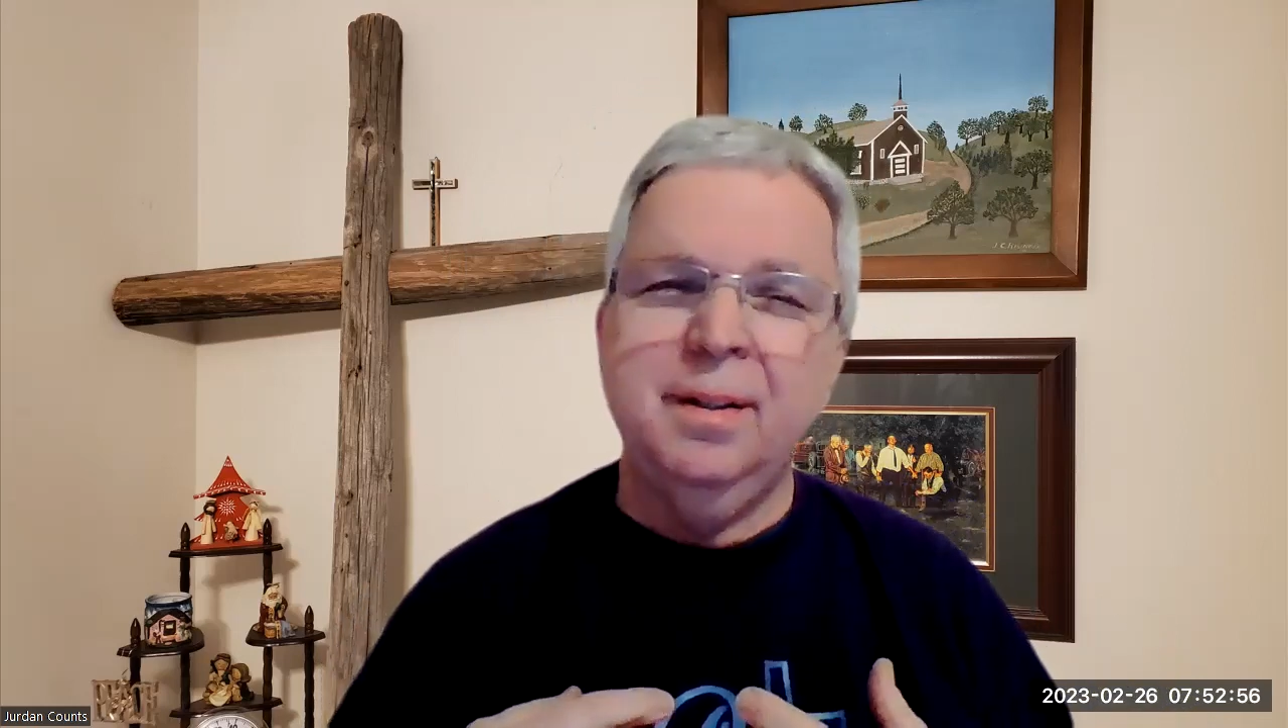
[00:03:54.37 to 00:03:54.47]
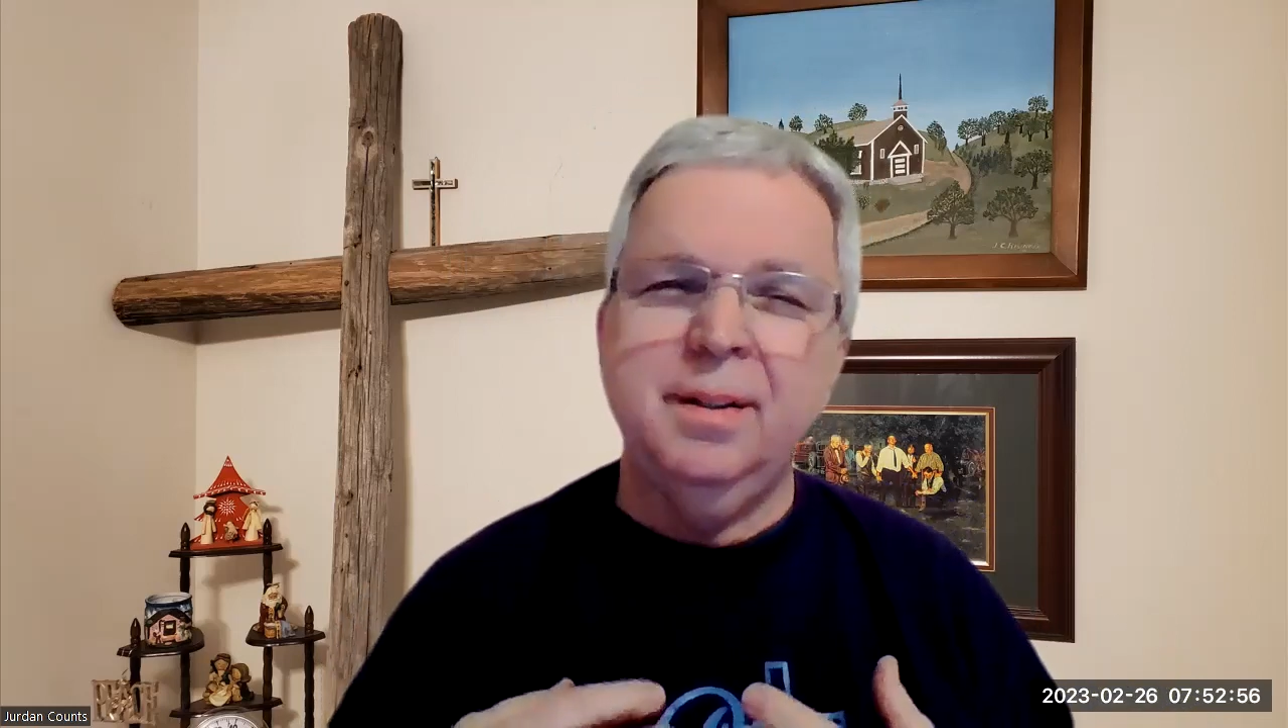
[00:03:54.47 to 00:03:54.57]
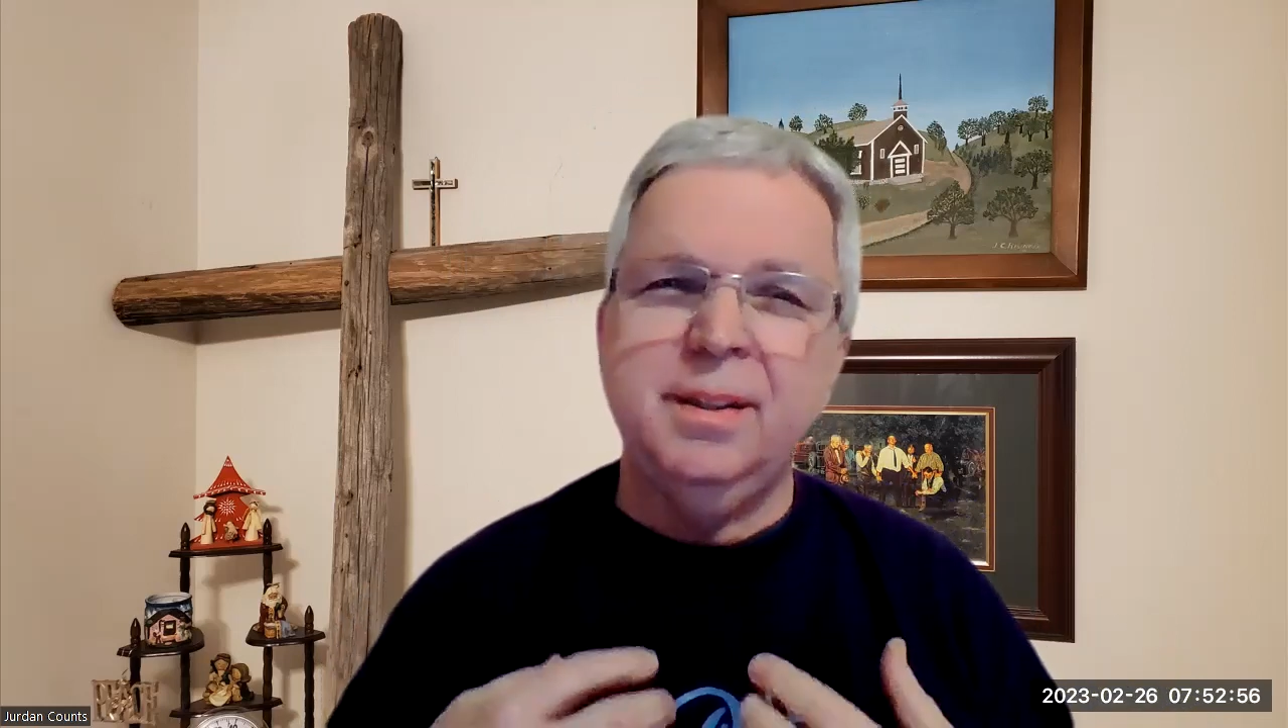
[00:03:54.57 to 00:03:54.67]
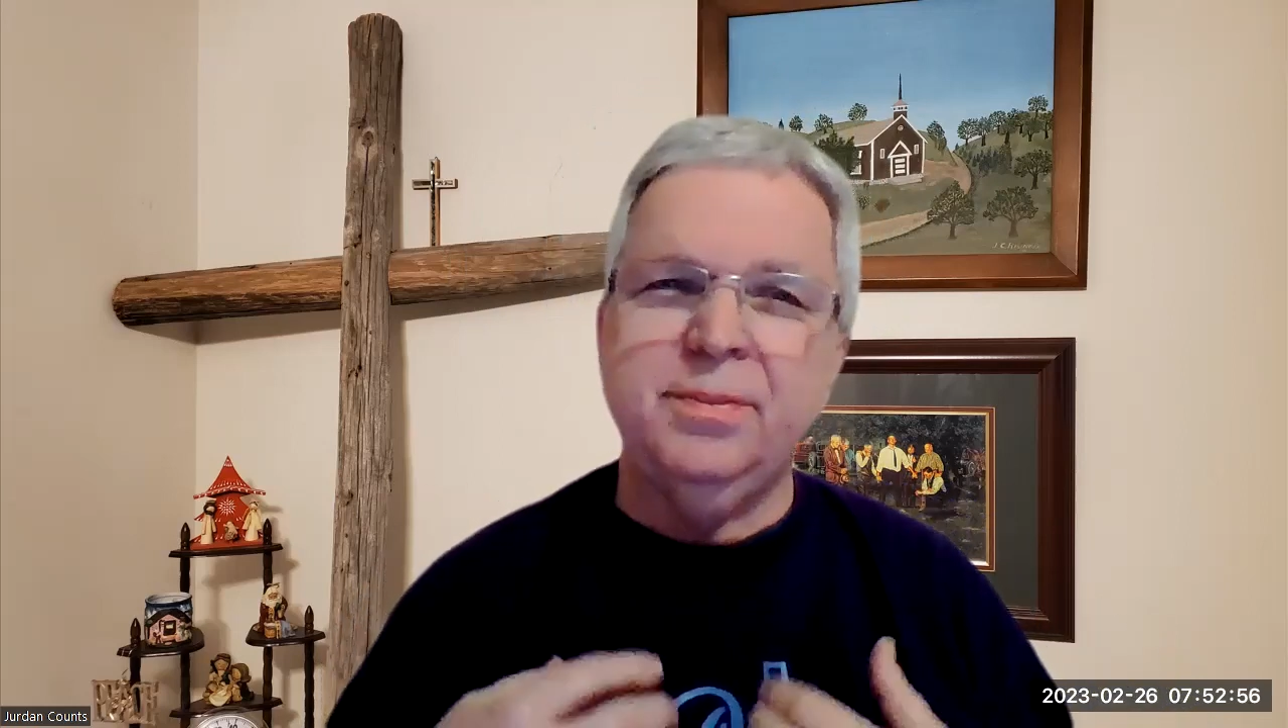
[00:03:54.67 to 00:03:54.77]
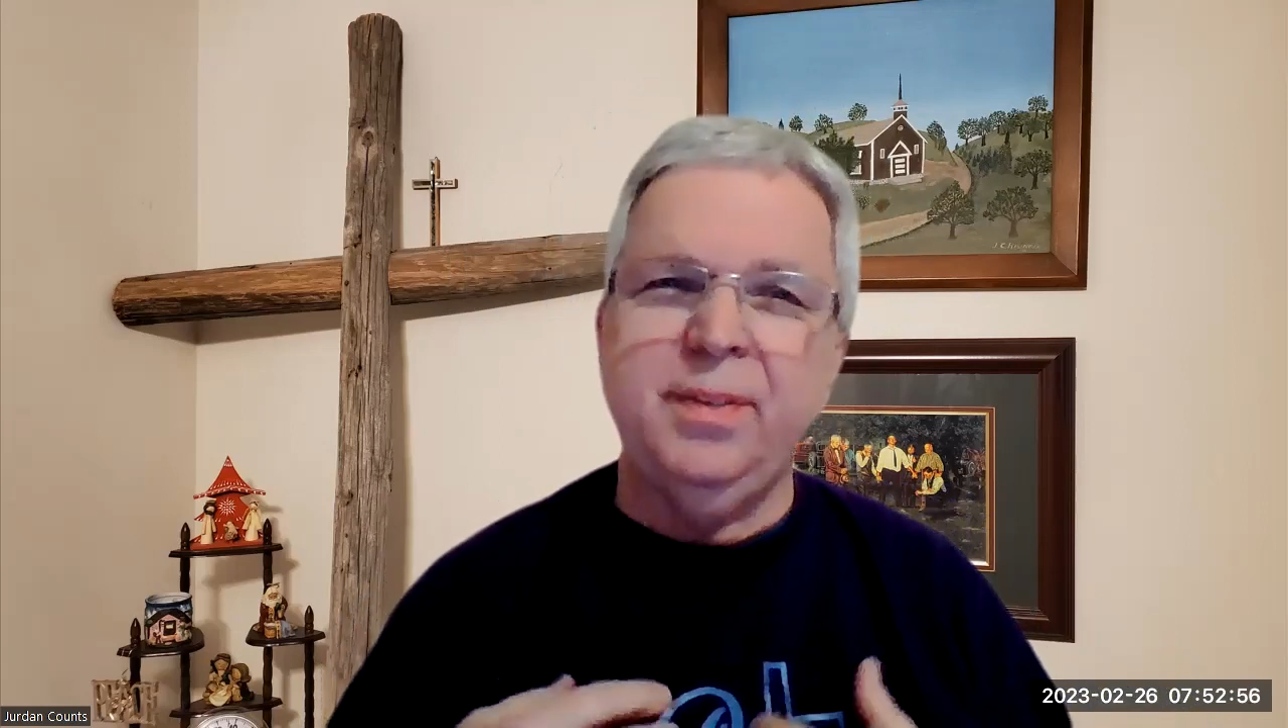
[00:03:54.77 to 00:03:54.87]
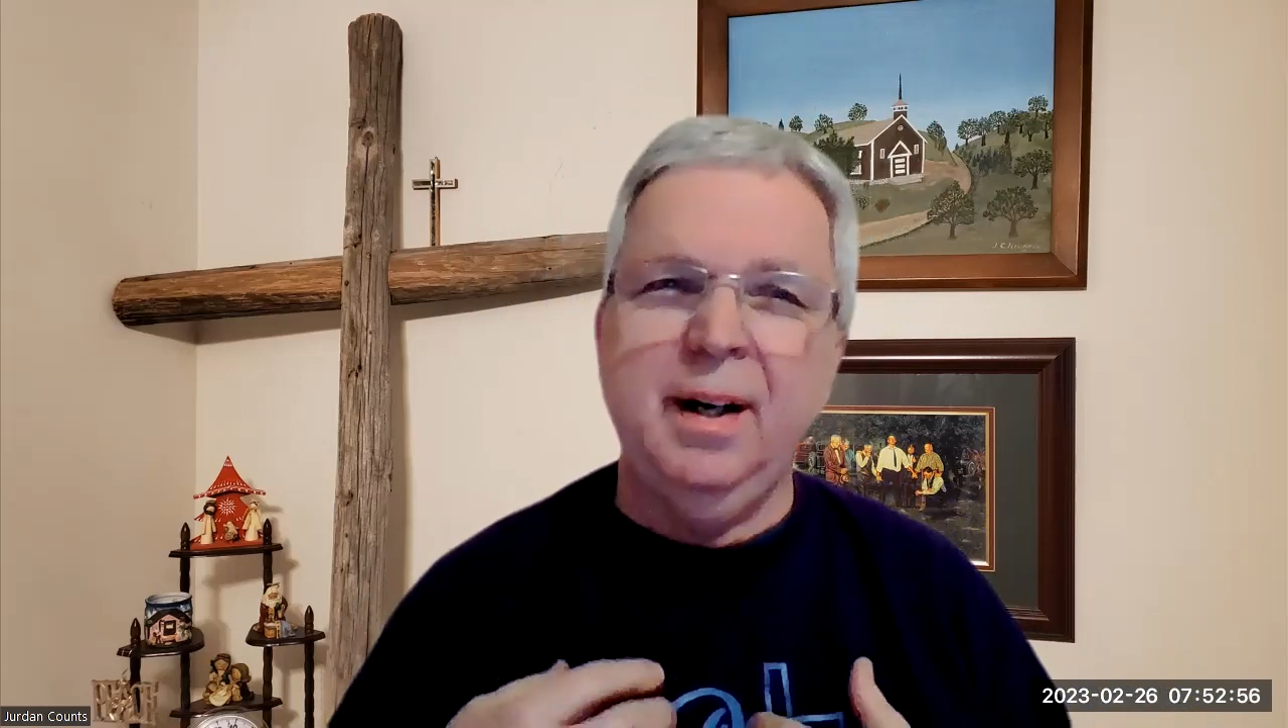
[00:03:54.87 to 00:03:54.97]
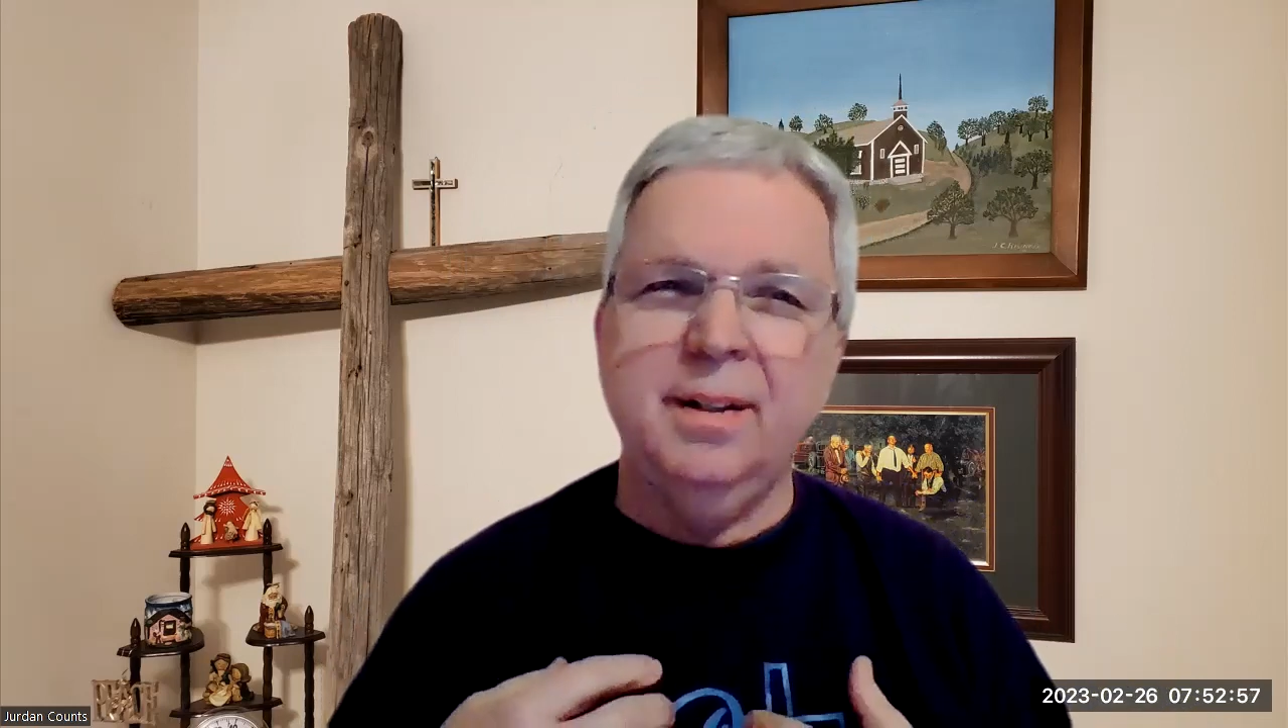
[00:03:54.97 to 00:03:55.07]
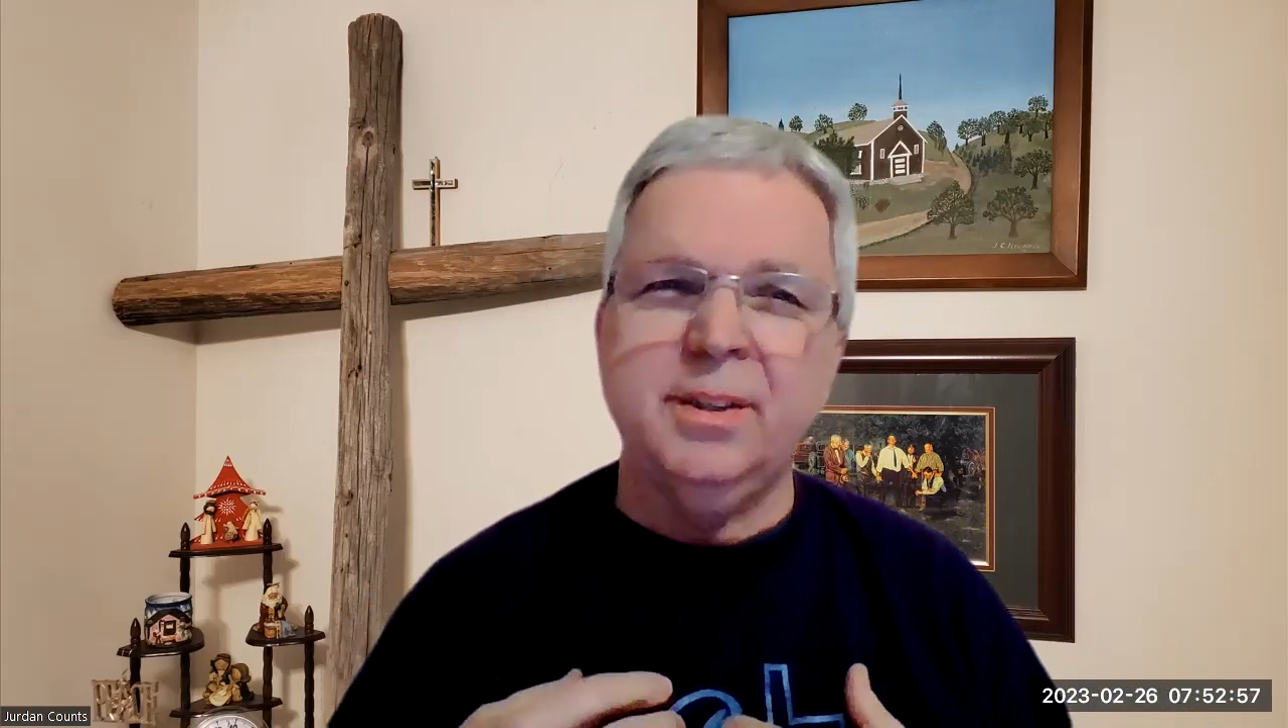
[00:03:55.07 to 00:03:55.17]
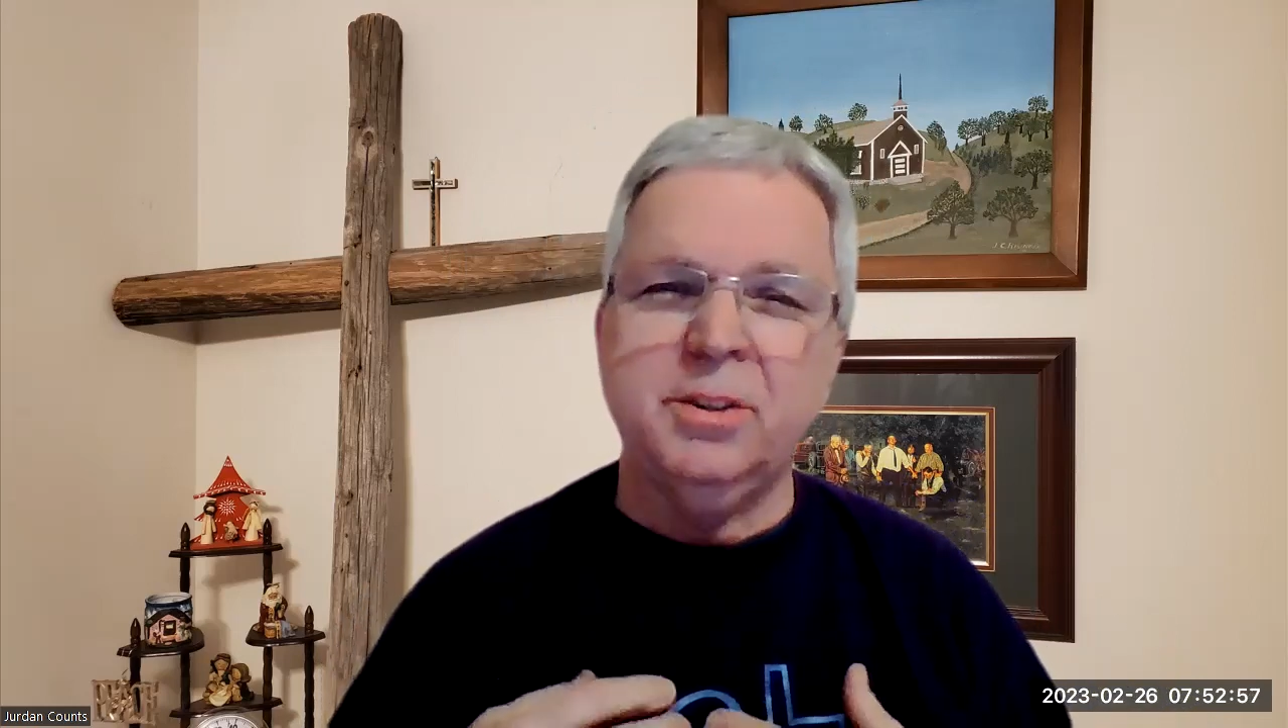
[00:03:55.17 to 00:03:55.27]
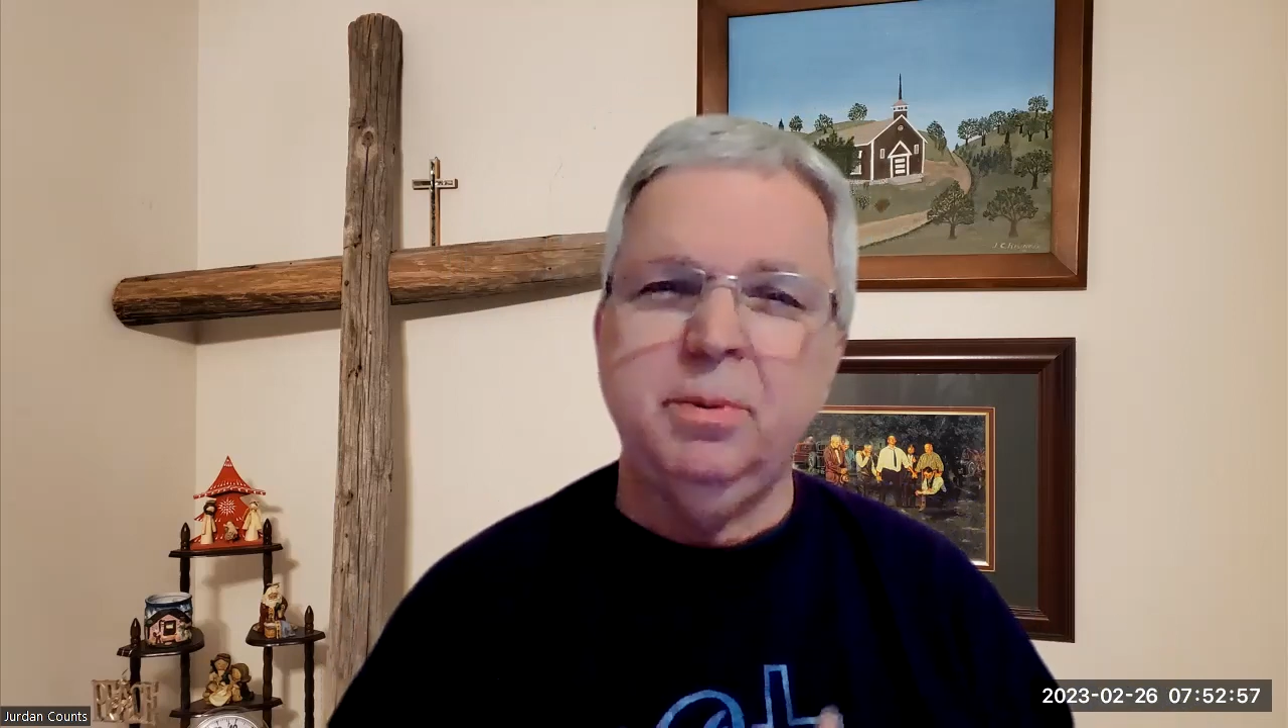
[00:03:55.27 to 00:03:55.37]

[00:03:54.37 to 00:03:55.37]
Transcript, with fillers: that defiles us,